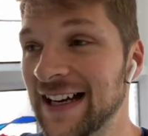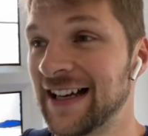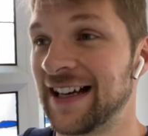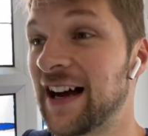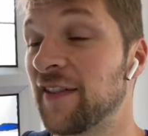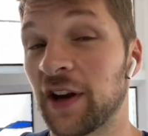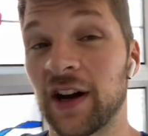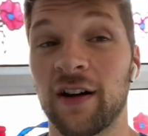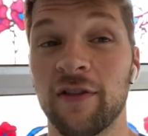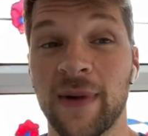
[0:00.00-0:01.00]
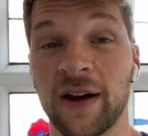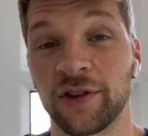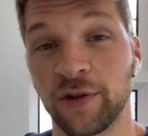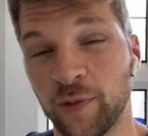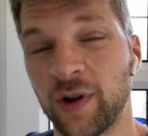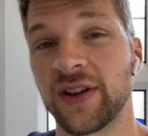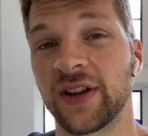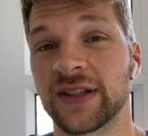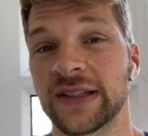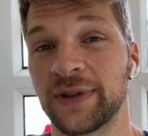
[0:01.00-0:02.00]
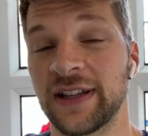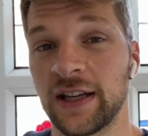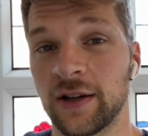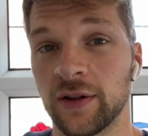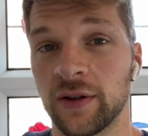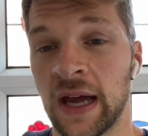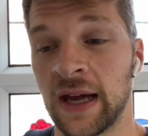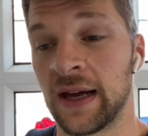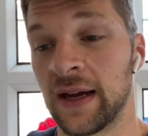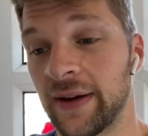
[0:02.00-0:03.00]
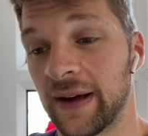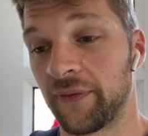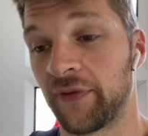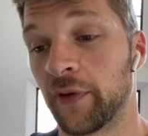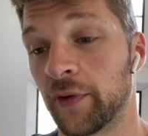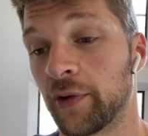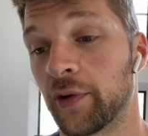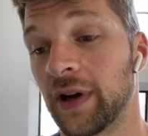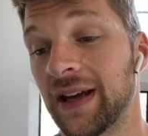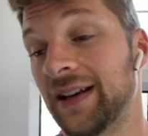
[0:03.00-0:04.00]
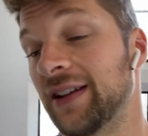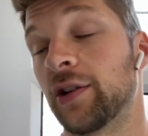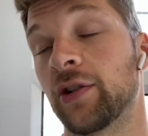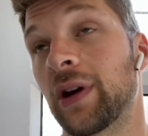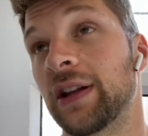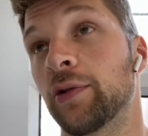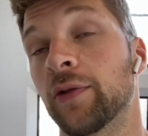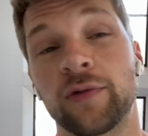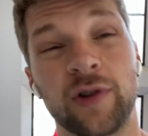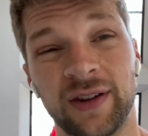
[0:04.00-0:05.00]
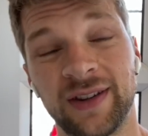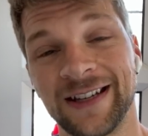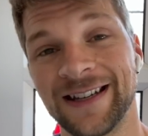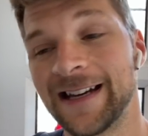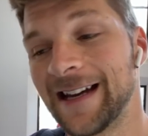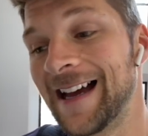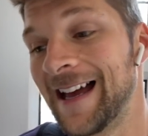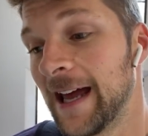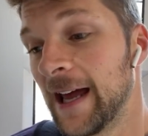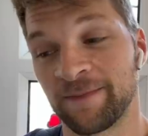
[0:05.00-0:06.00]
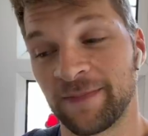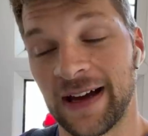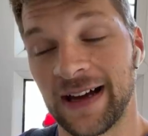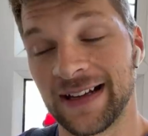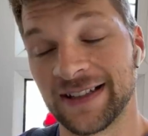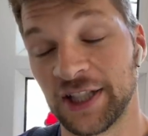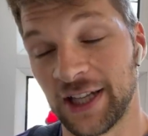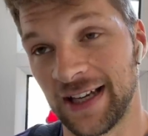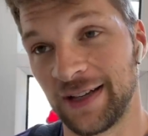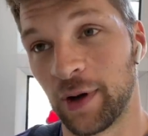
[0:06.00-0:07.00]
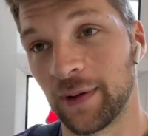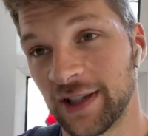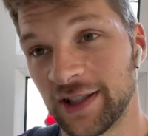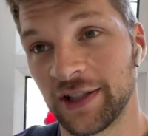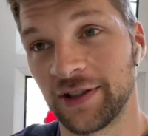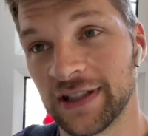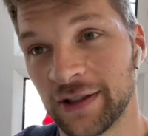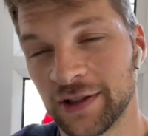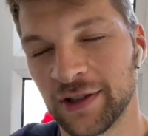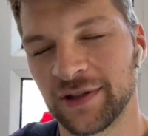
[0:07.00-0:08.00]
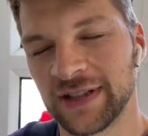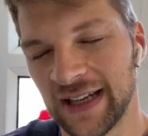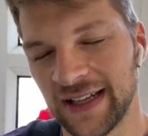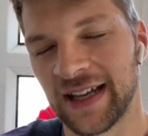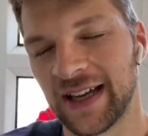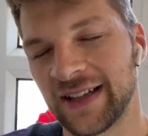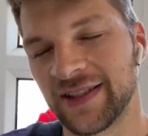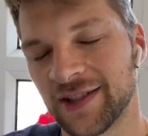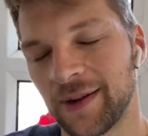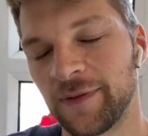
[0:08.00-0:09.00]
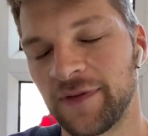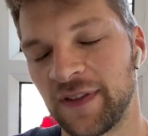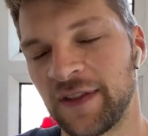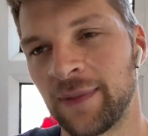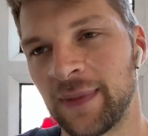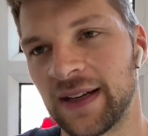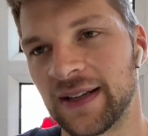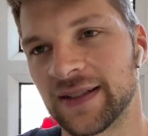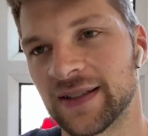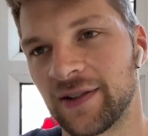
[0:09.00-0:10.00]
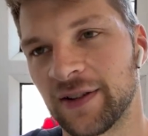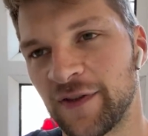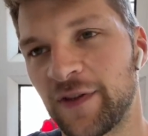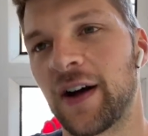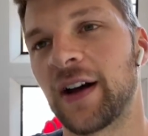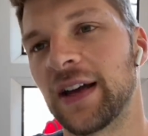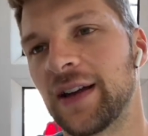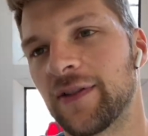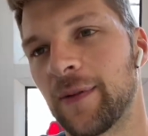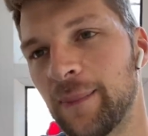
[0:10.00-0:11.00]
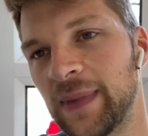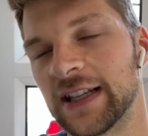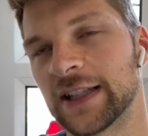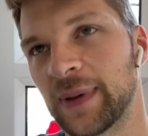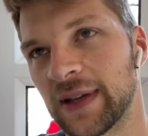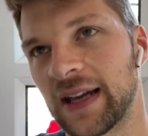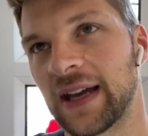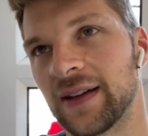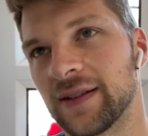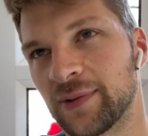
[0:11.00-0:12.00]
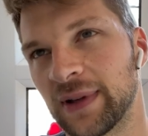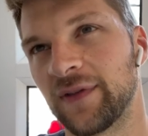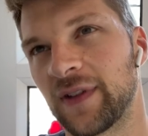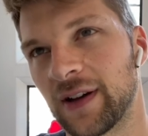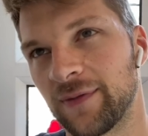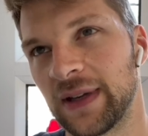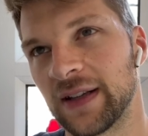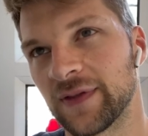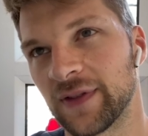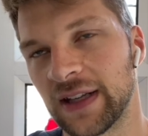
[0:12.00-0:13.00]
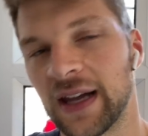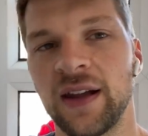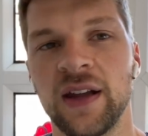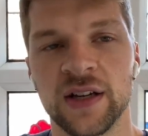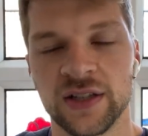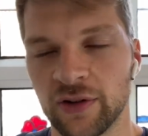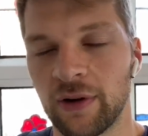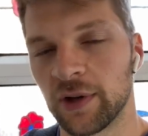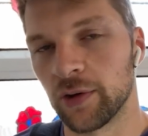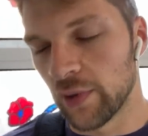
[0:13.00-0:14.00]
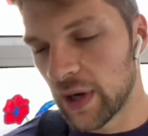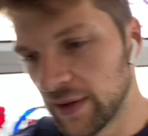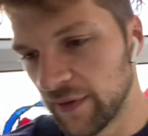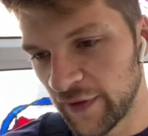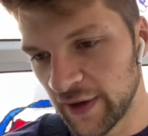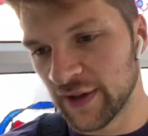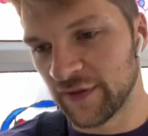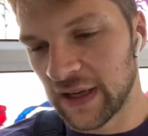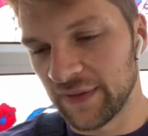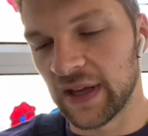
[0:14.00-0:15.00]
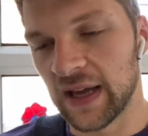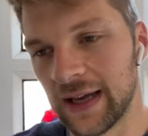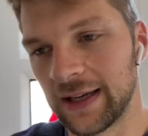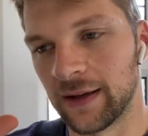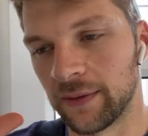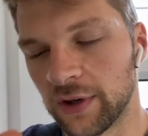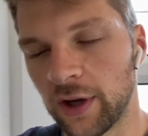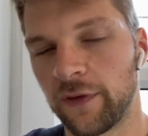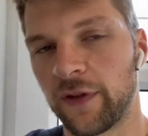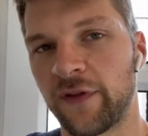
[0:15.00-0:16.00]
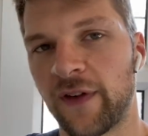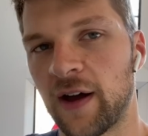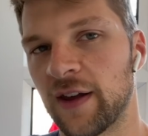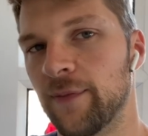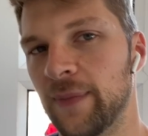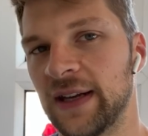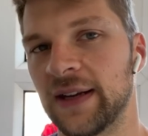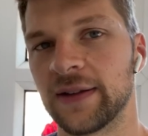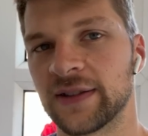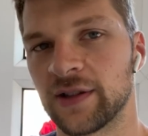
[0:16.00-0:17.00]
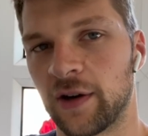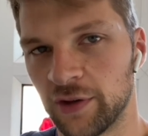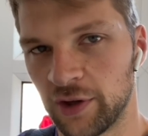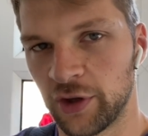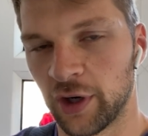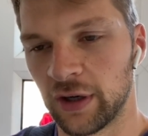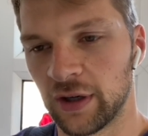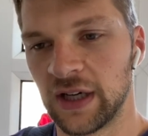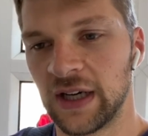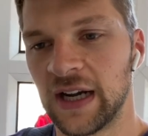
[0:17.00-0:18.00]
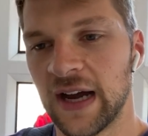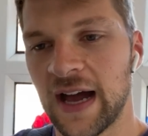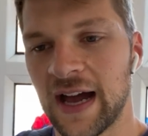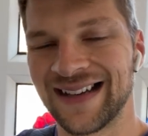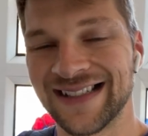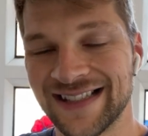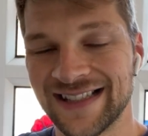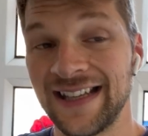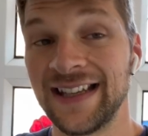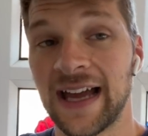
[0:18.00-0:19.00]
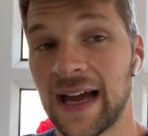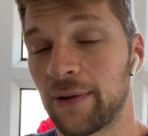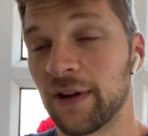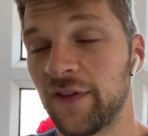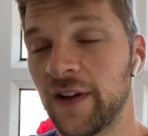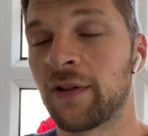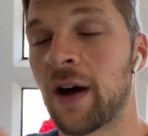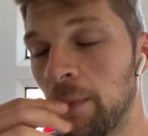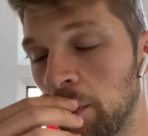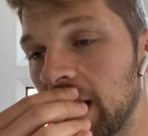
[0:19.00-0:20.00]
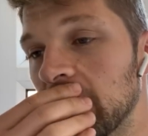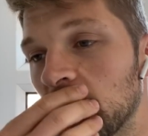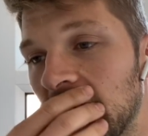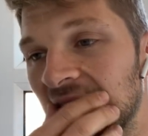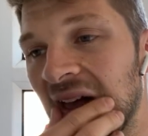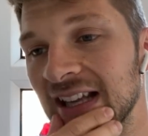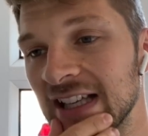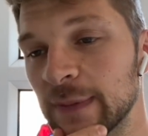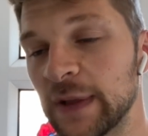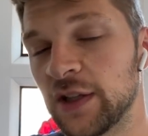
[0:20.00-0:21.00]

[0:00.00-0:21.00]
Uh, I've done a half marathon once with Leon uh, for the Great North Run. Uh, today, what I'm going to do is I've got to do 10K sub 50 minutes. So it's five minutes per K, 25 minutes for, yeah. So I'm going to run the first 5K and I'm going to go for five minutes on the dot uh, and see how I feel. I'm well aware that gives me